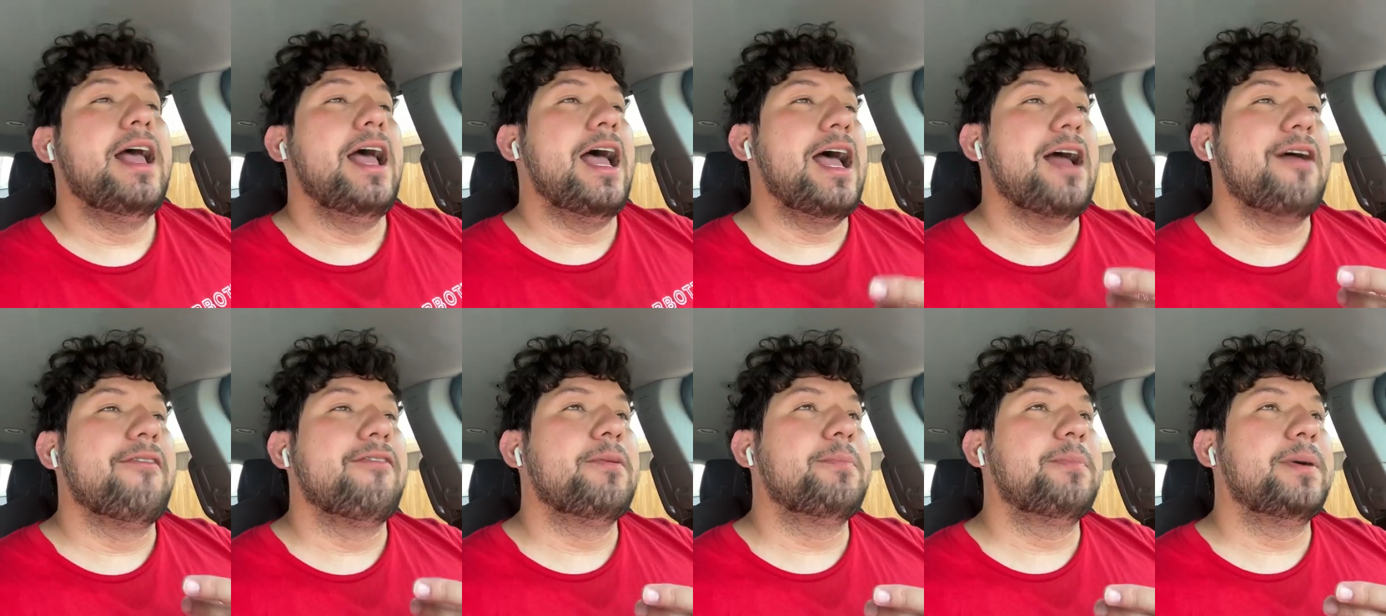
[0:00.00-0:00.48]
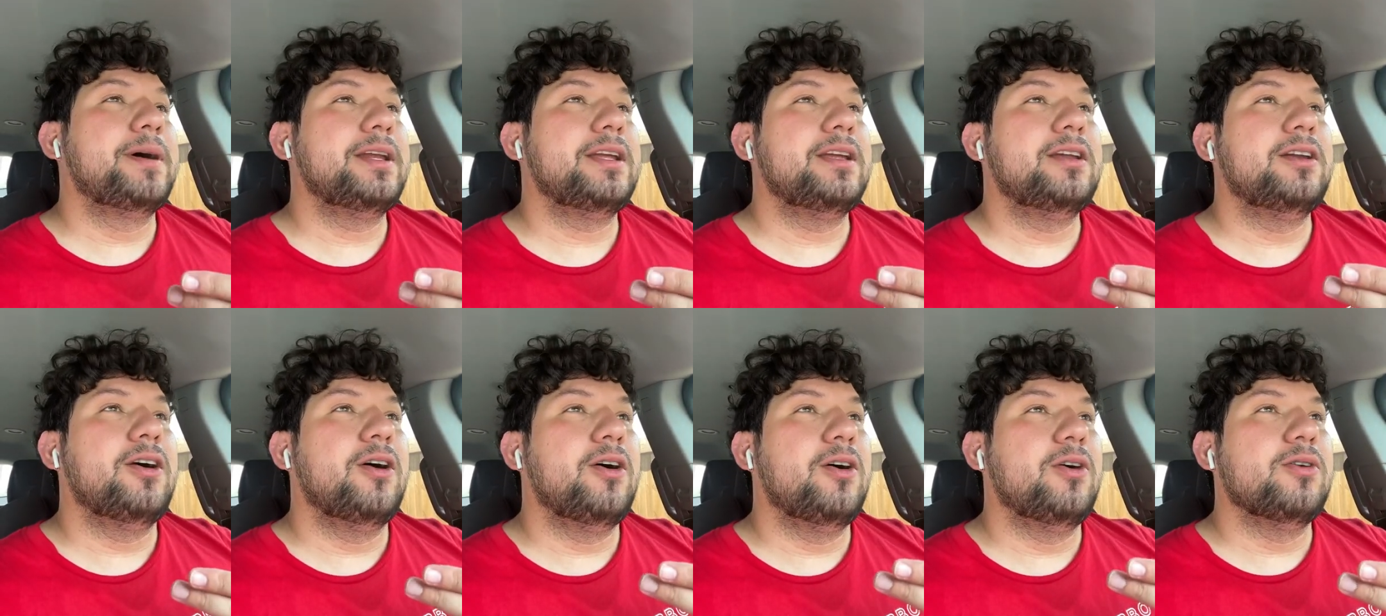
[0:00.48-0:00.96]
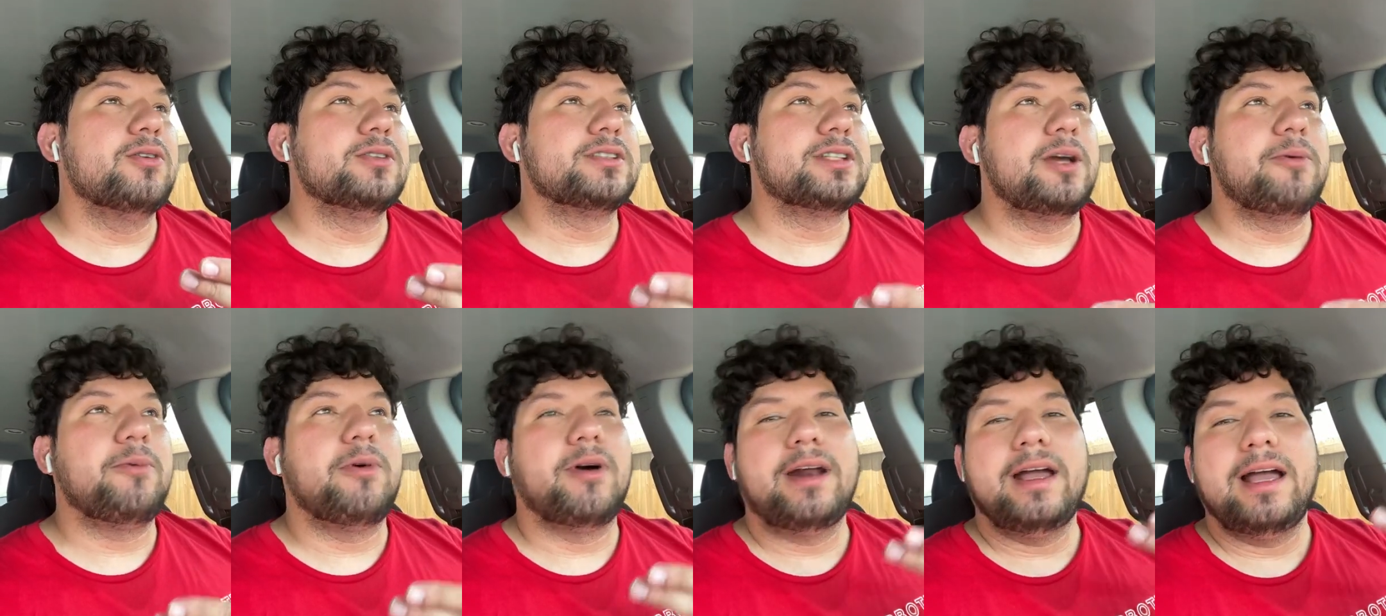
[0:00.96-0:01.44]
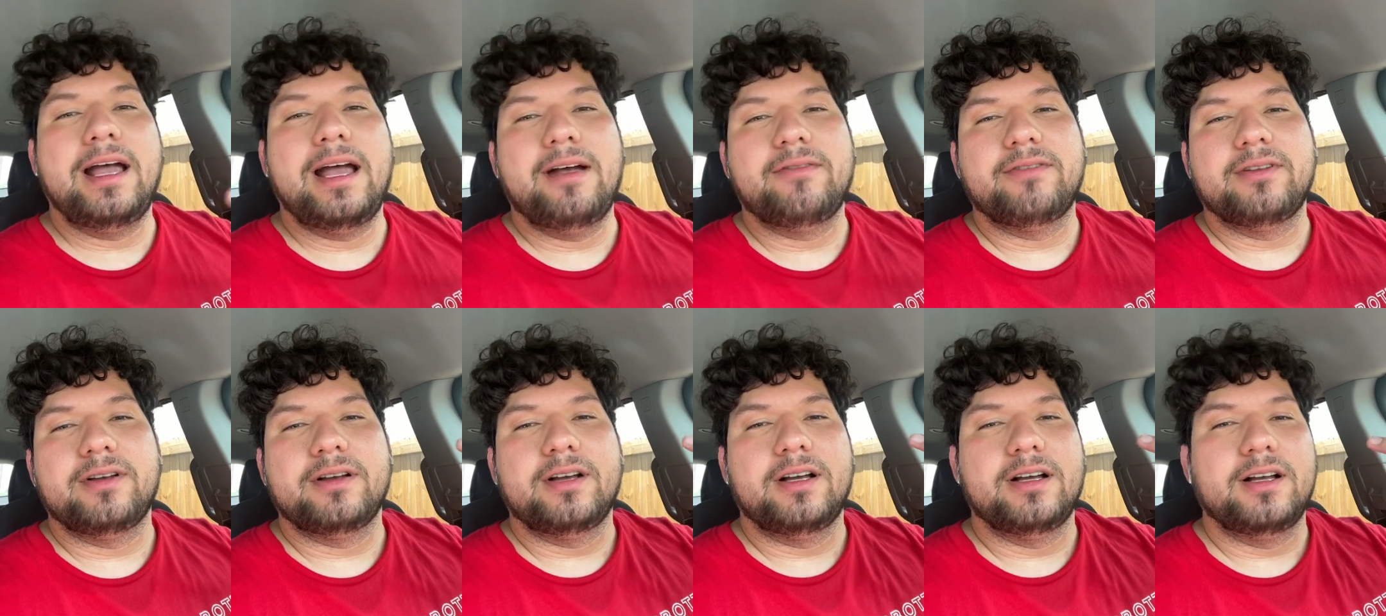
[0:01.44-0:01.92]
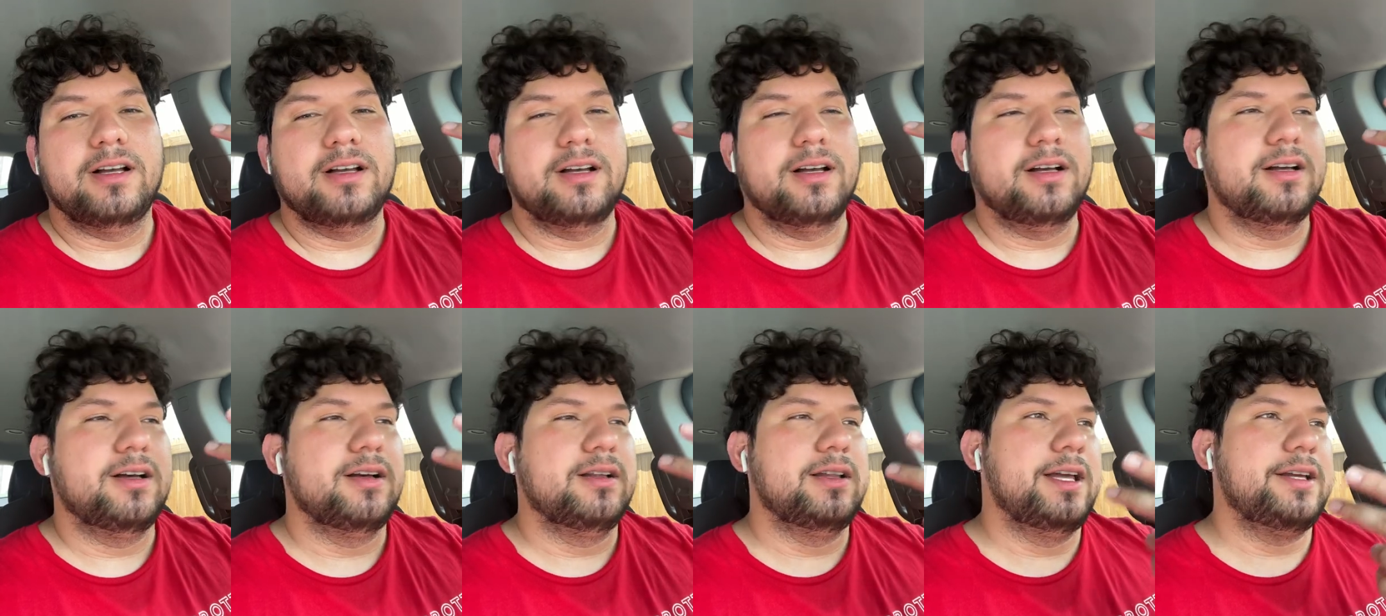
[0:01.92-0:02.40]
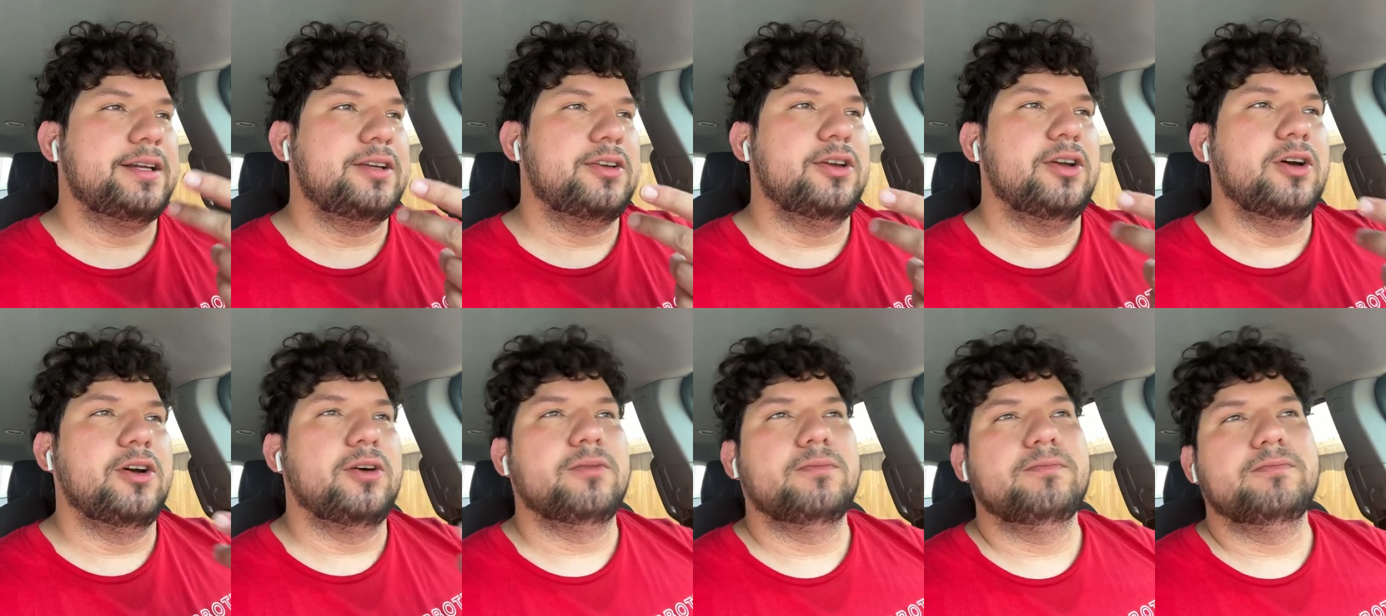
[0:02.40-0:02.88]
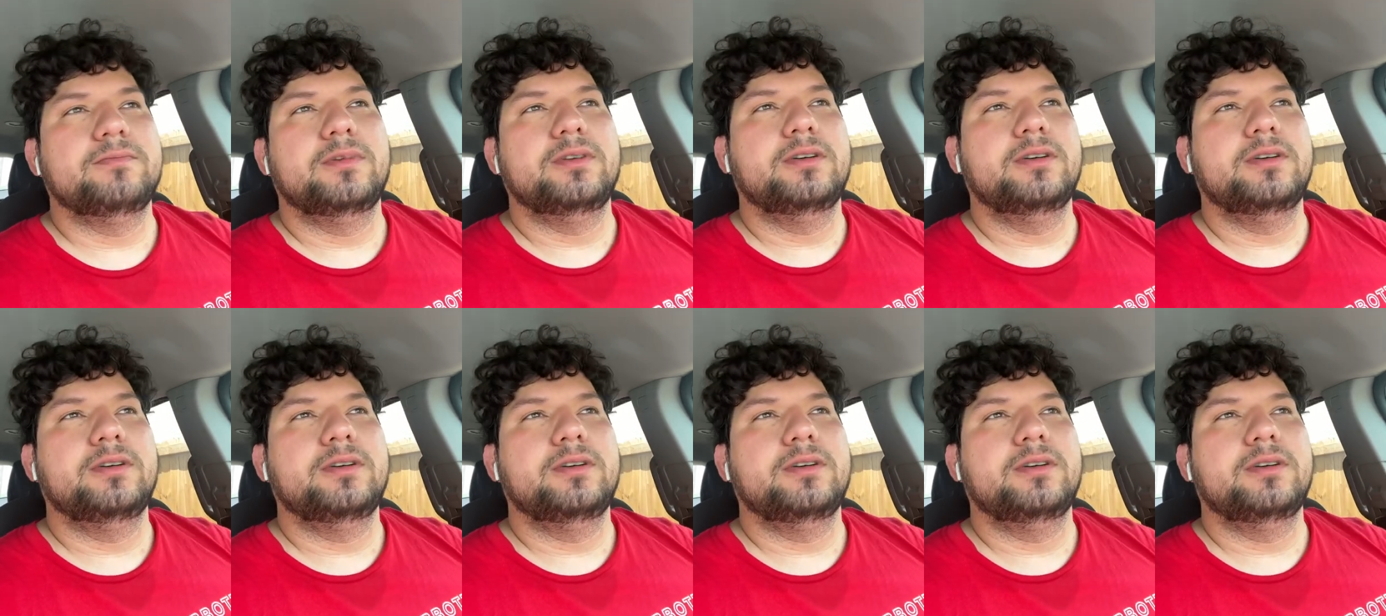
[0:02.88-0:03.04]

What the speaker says: Everybody knows they want to have a like, you know,